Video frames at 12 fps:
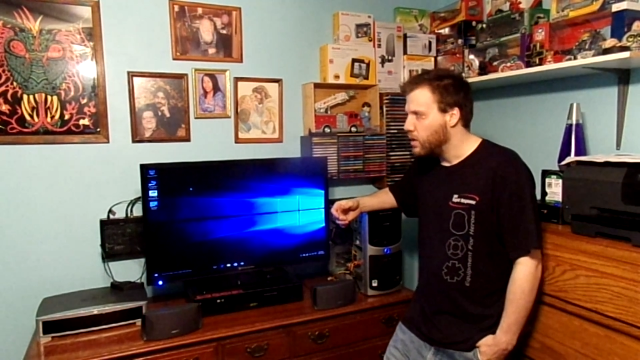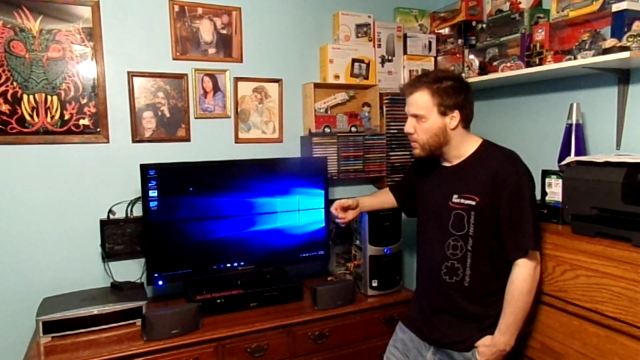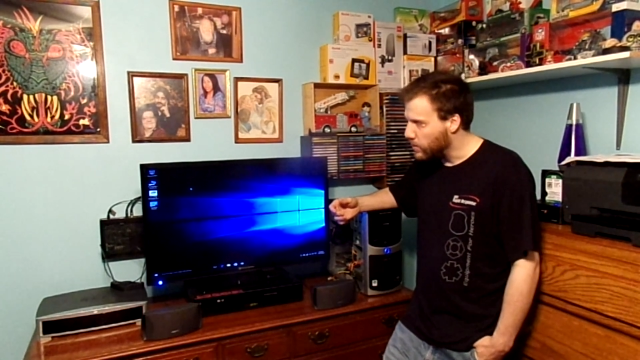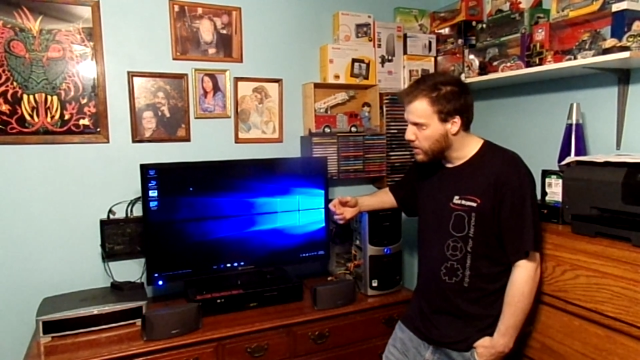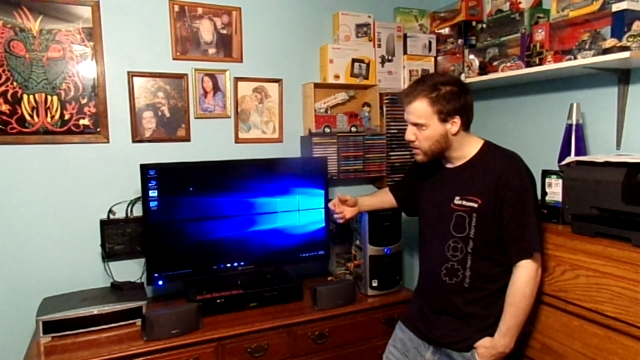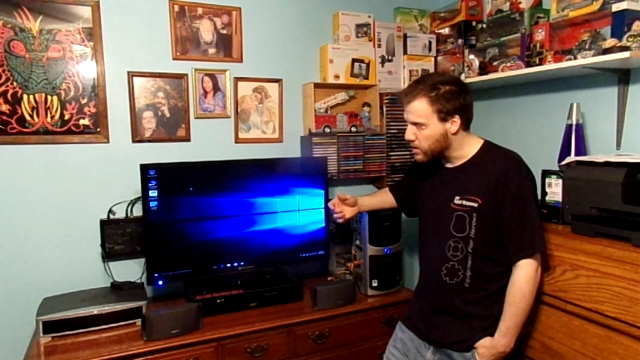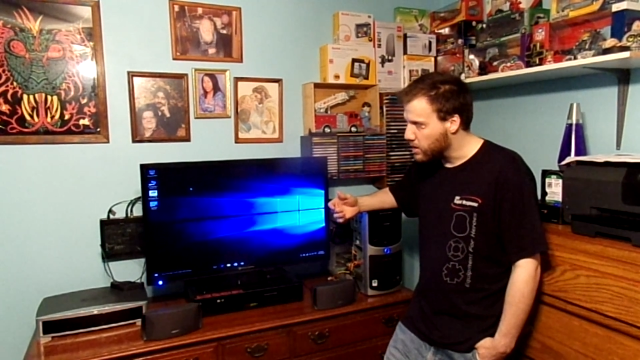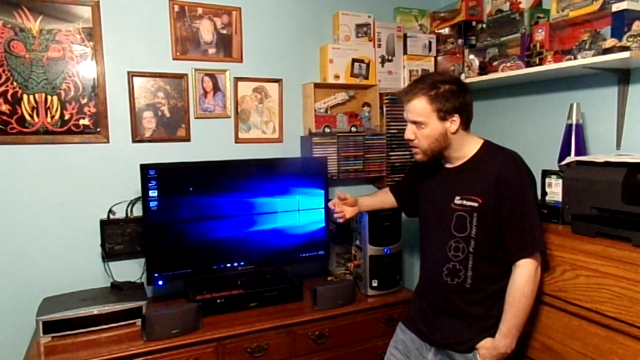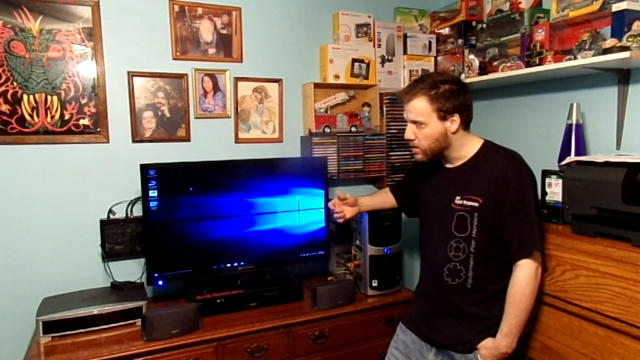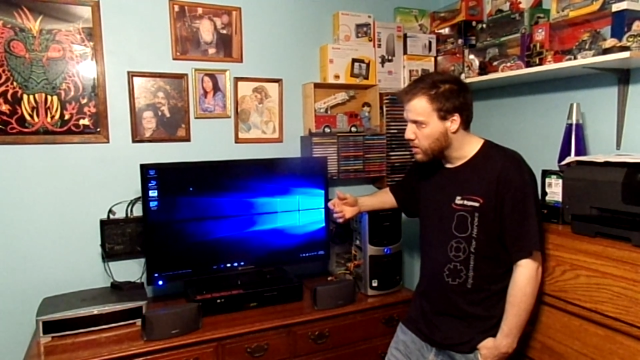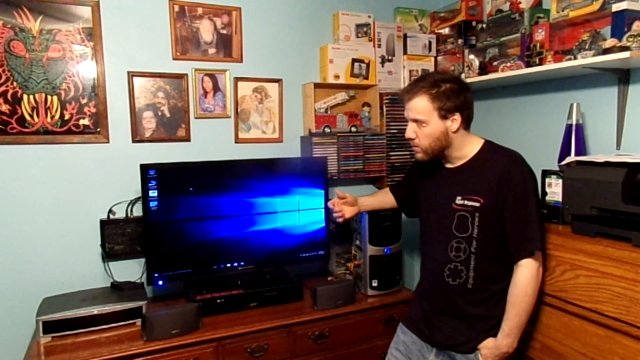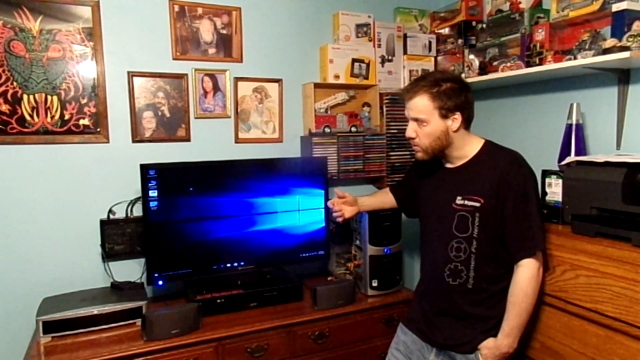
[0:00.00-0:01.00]
But
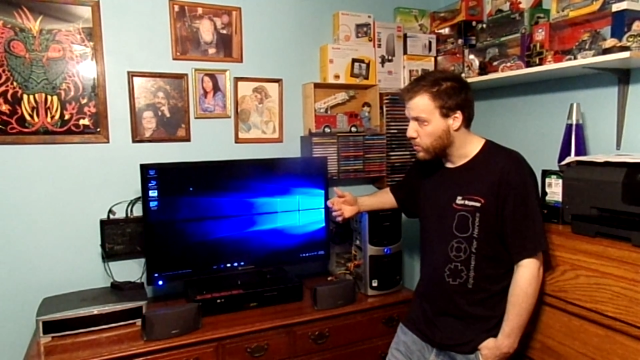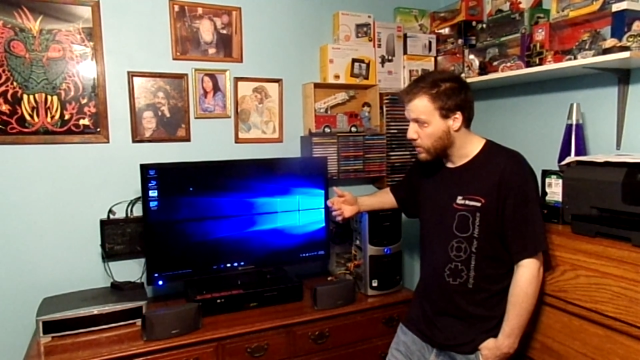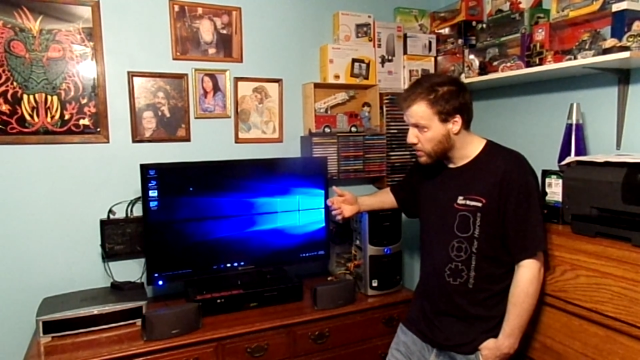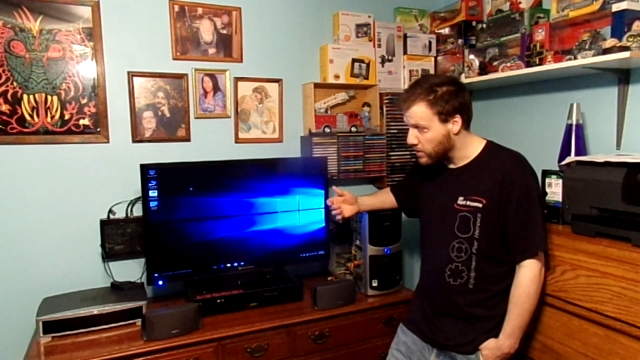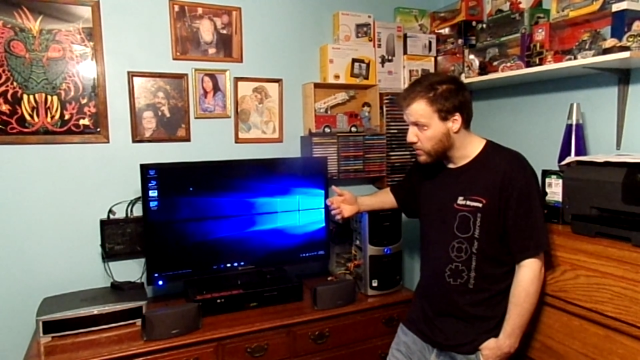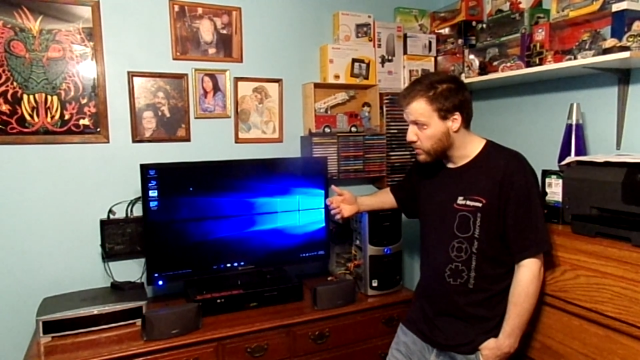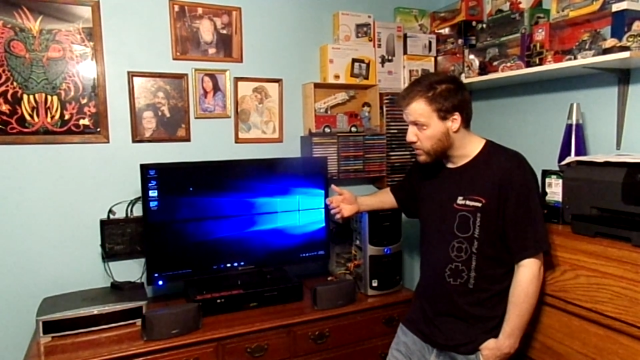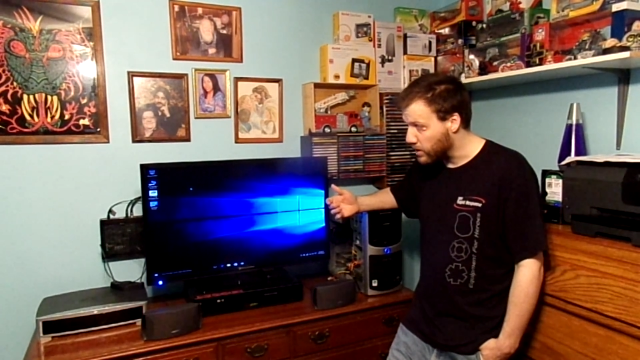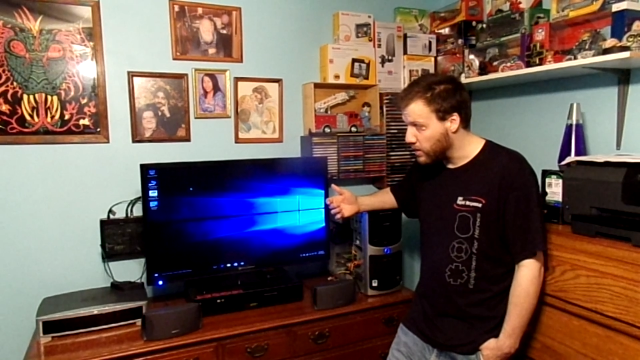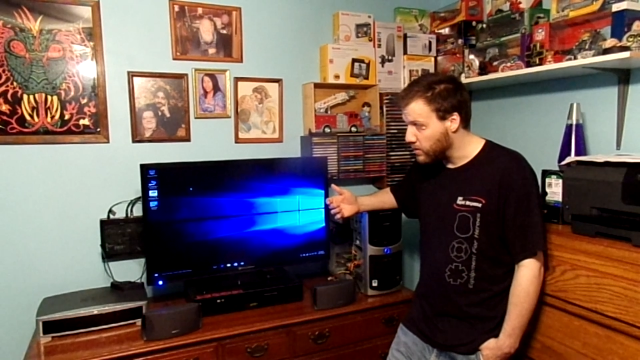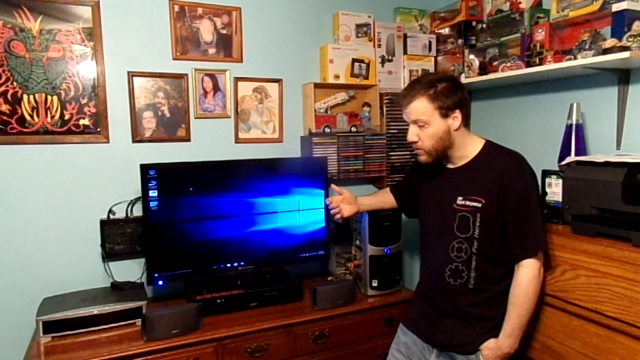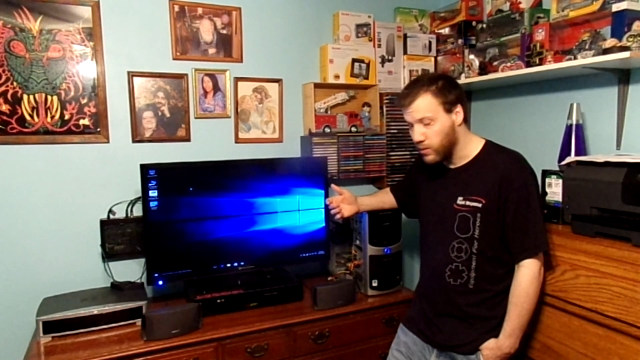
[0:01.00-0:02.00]
Windows
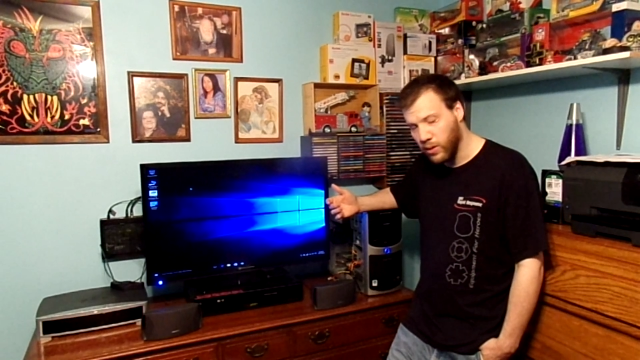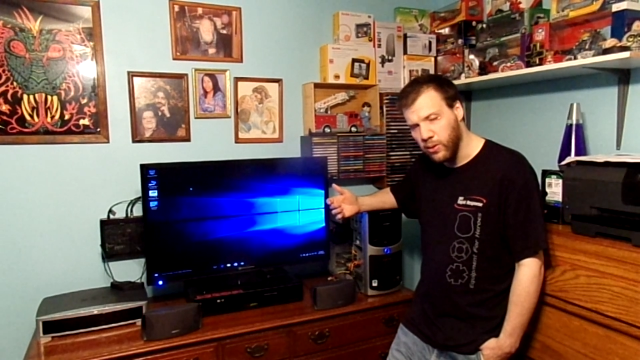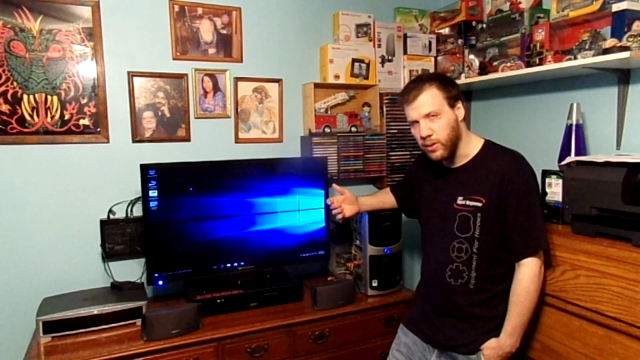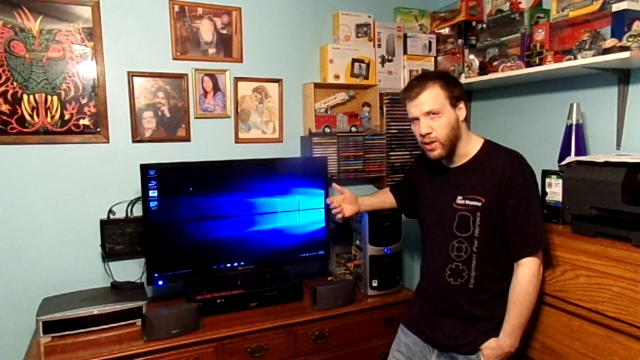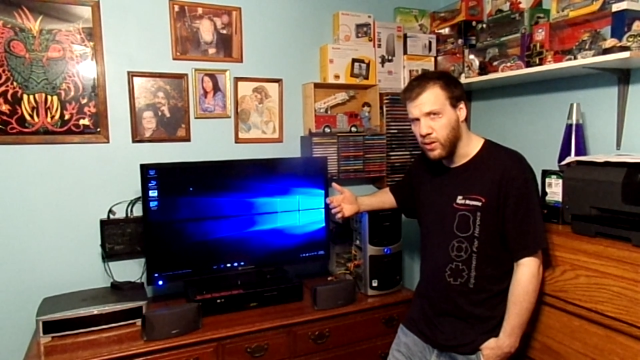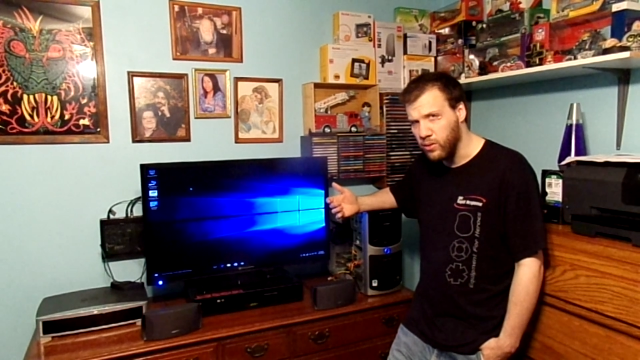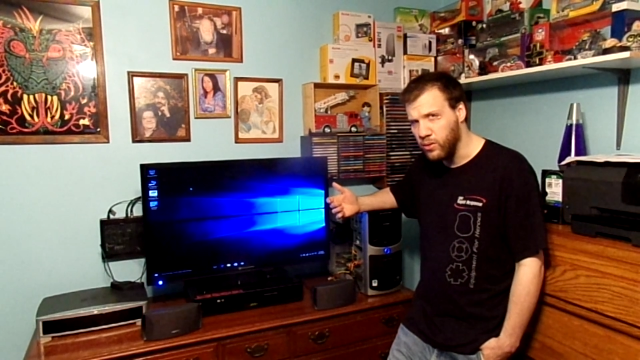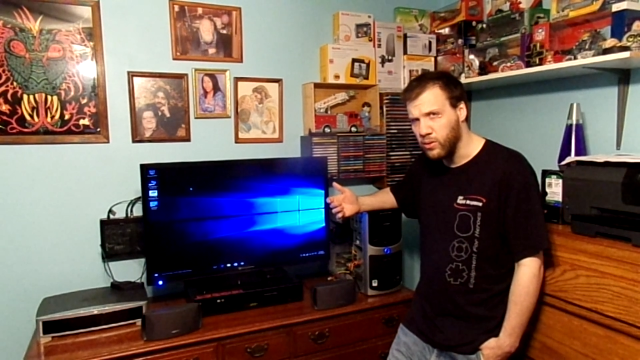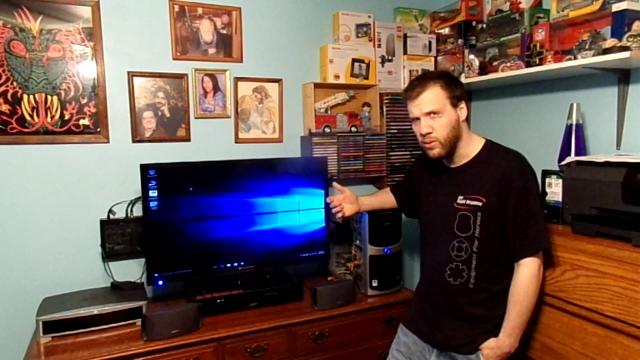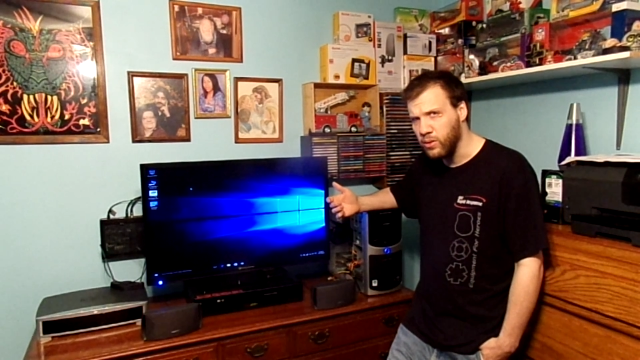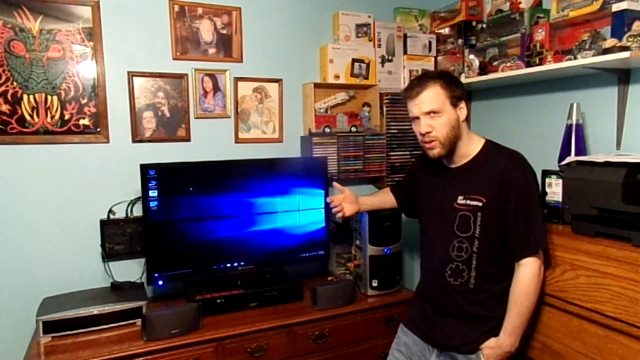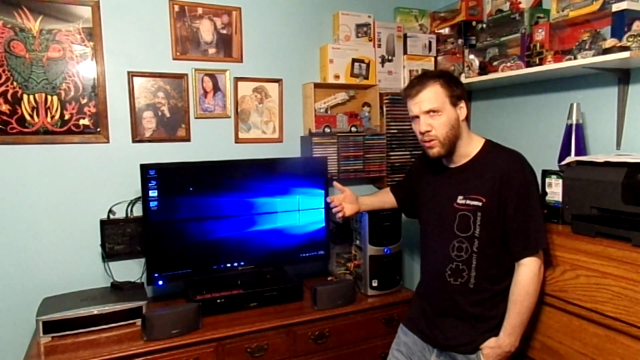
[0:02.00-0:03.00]
10 working
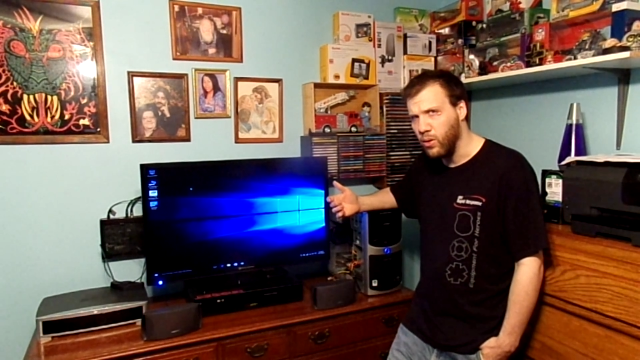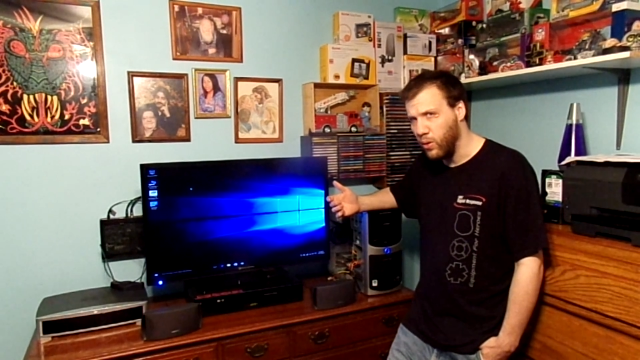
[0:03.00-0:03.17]
on